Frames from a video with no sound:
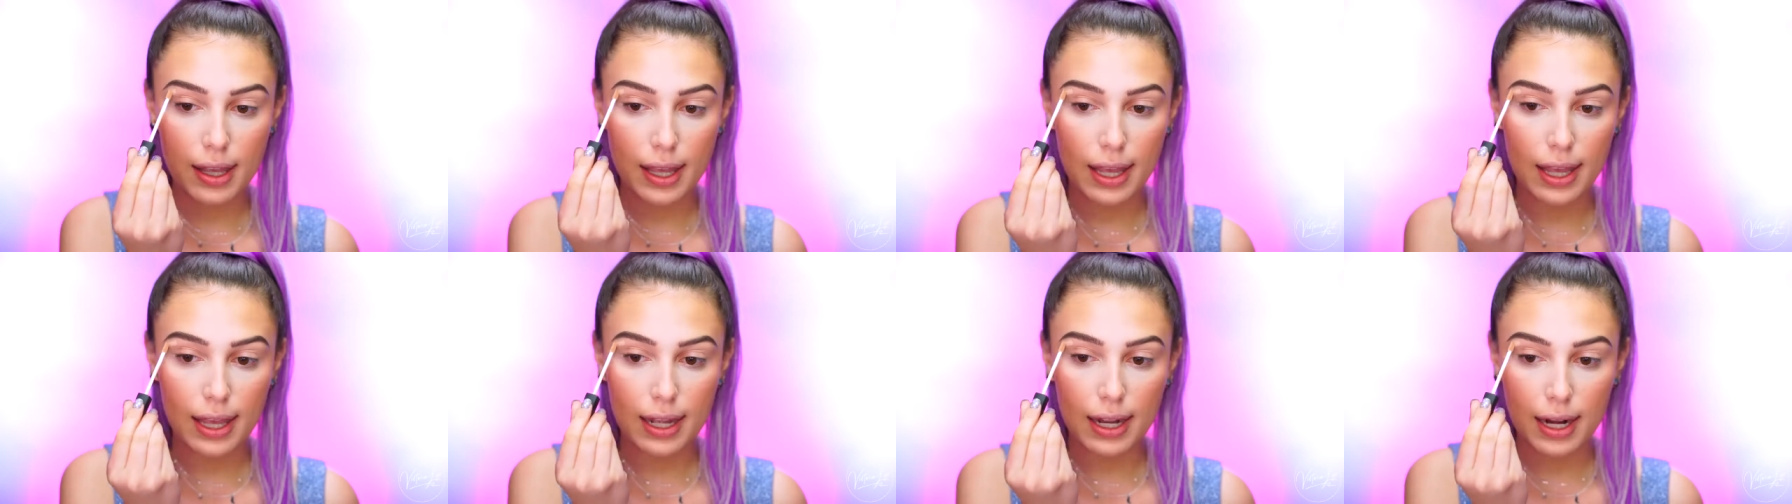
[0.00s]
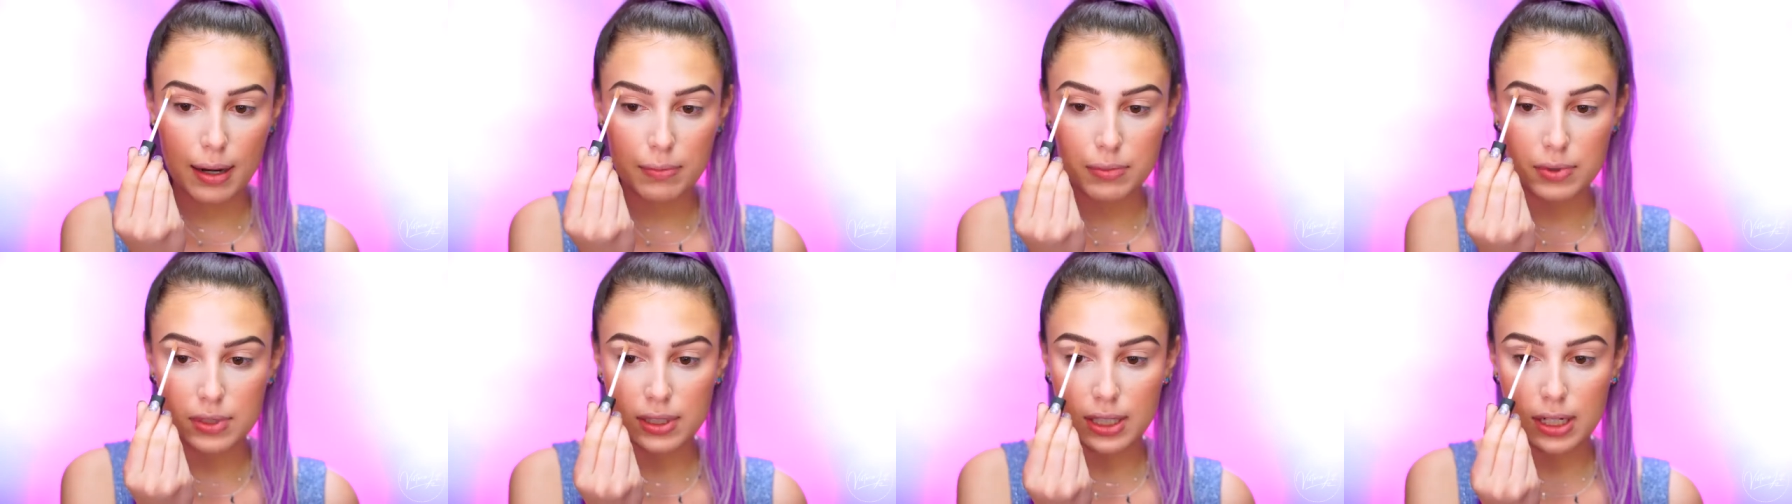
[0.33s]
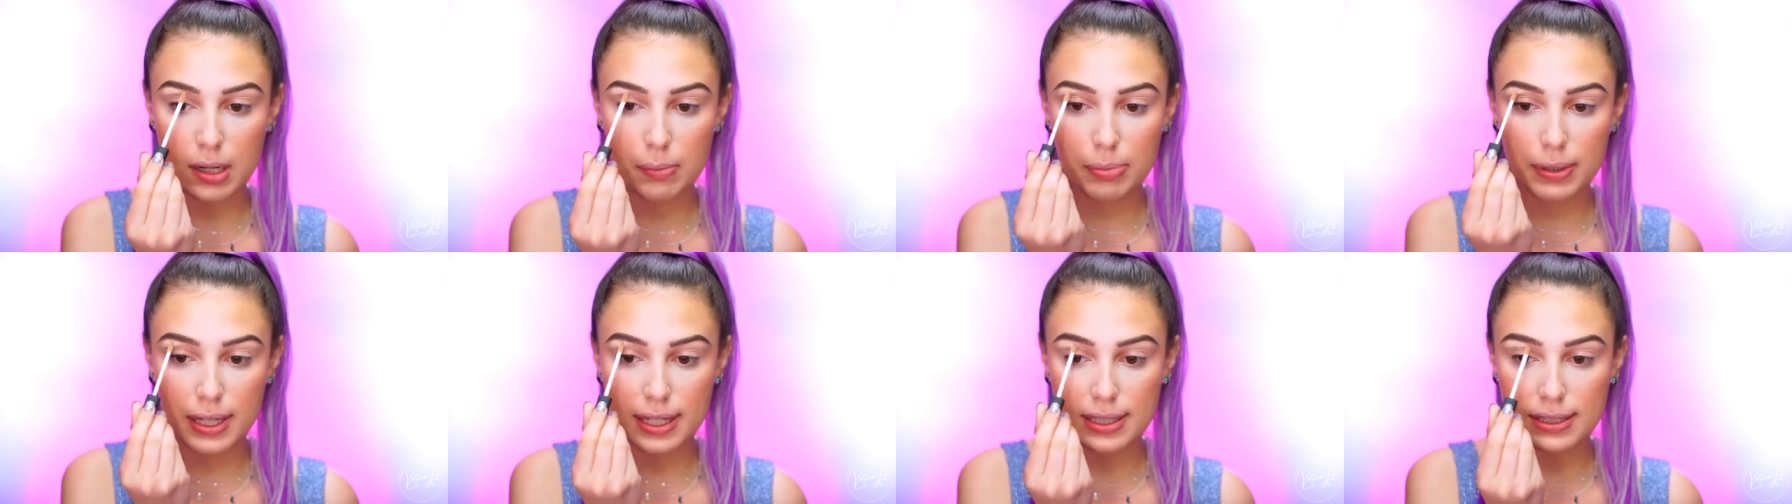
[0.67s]
And I'm just
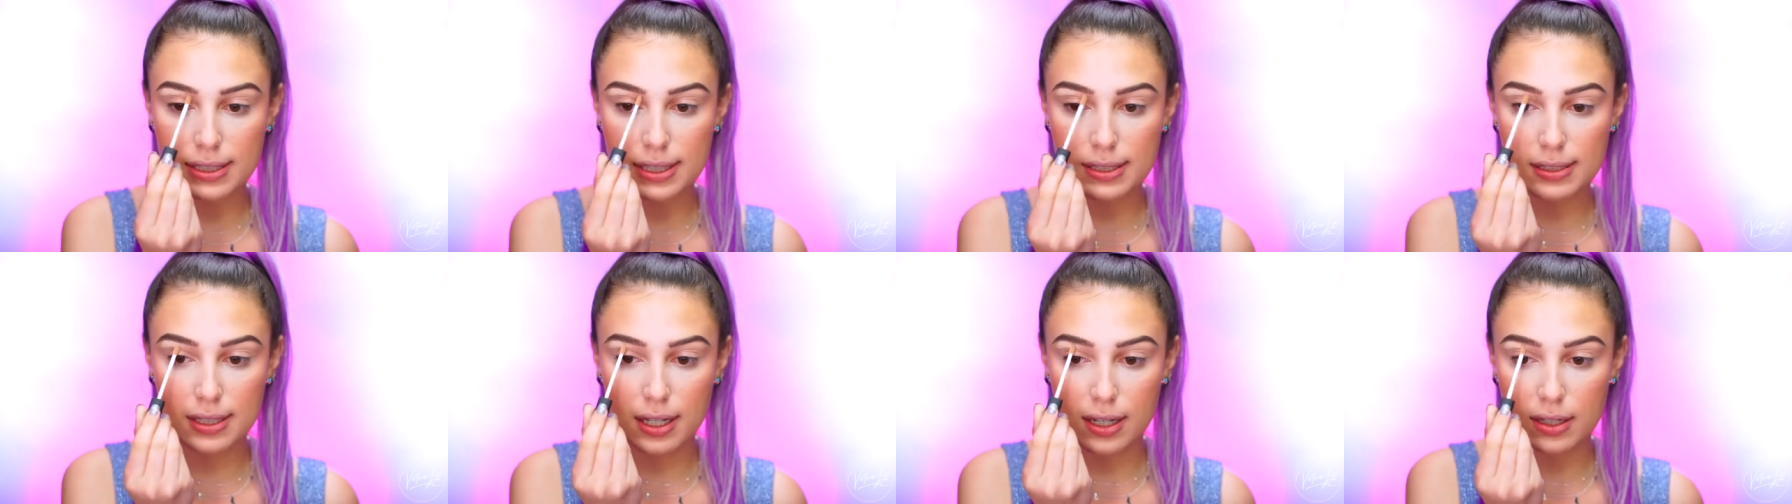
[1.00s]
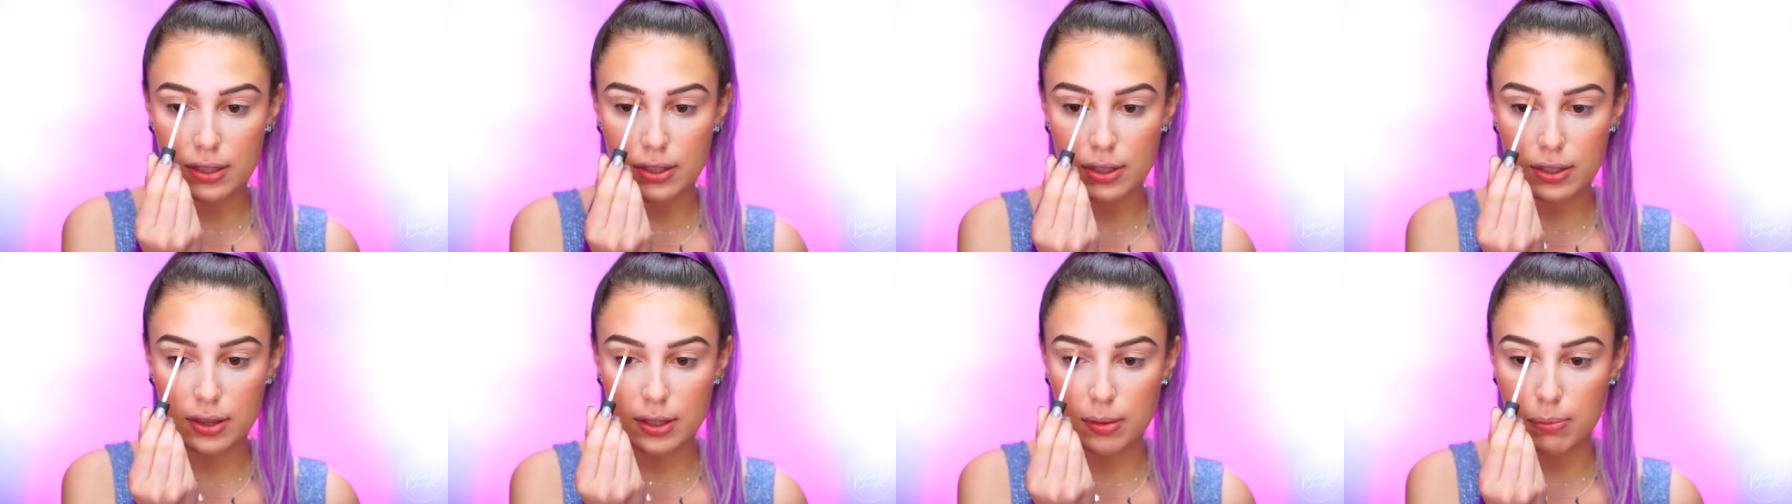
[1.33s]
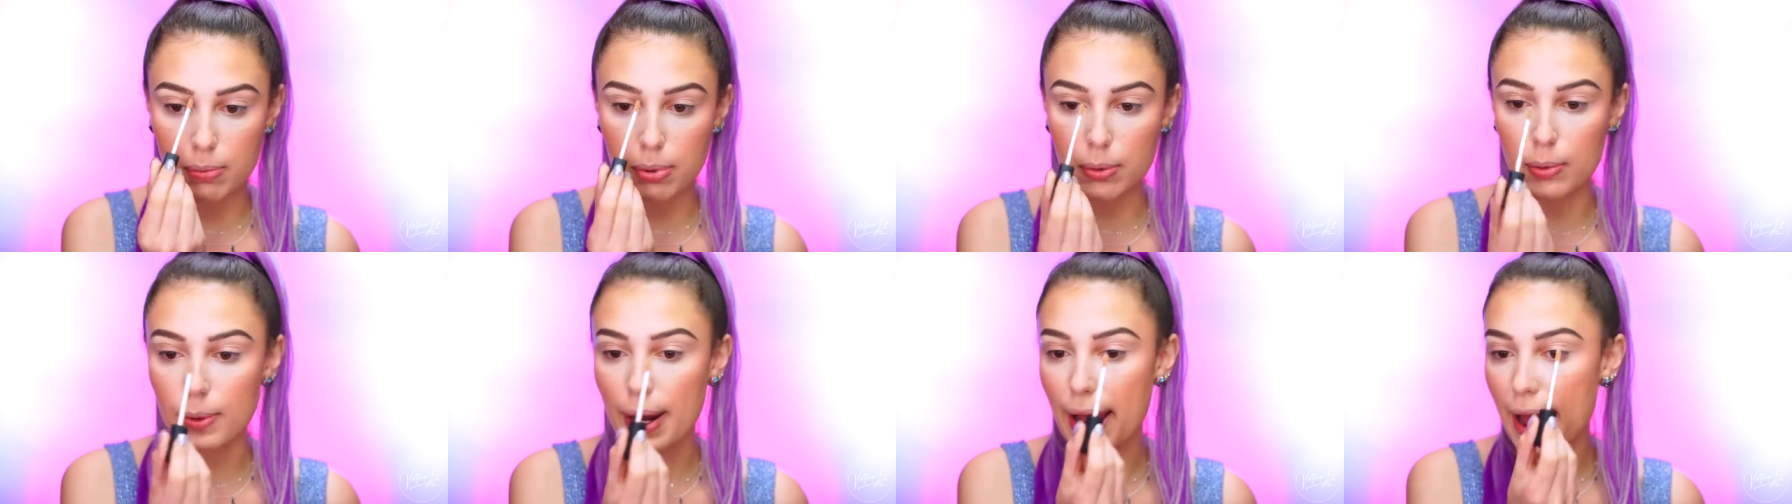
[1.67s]
gonna place this under the
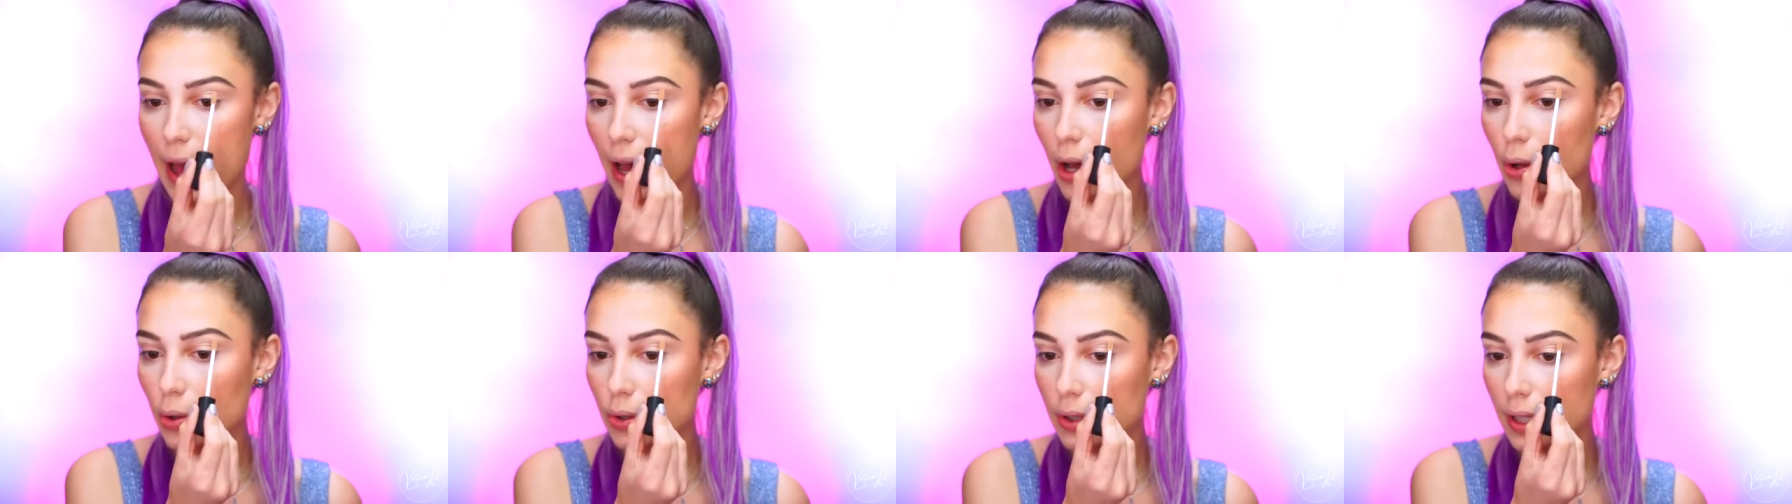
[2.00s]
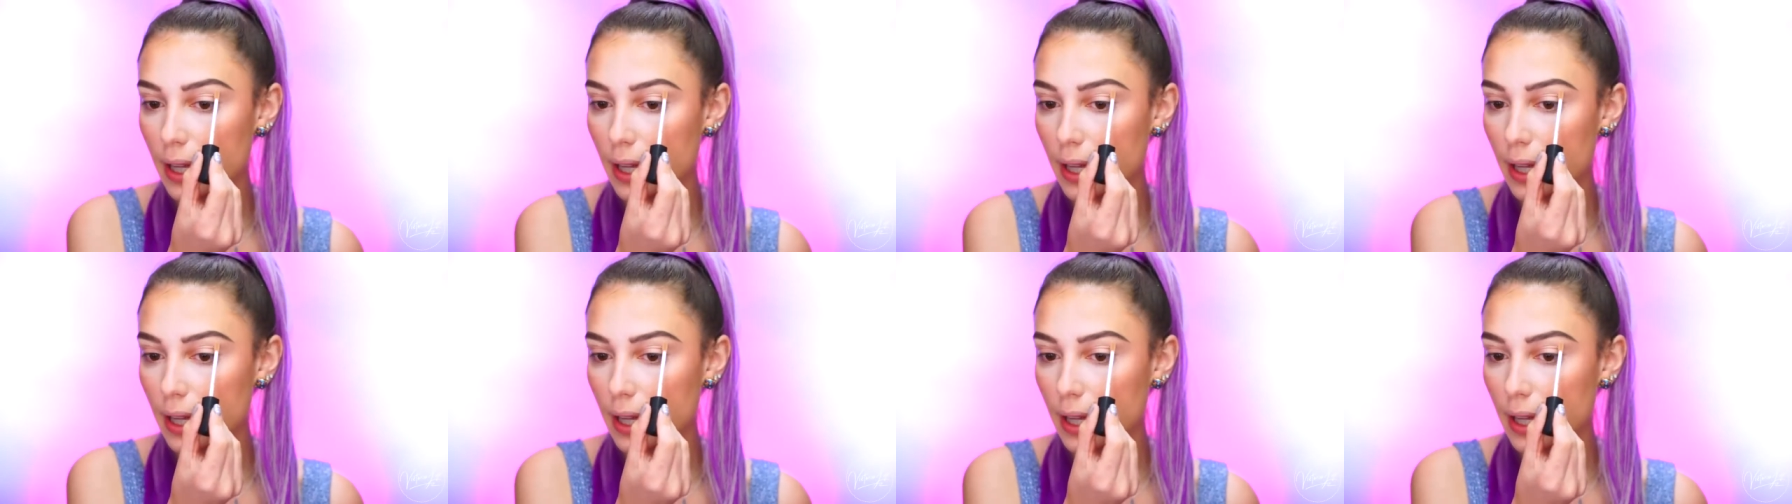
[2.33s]
brow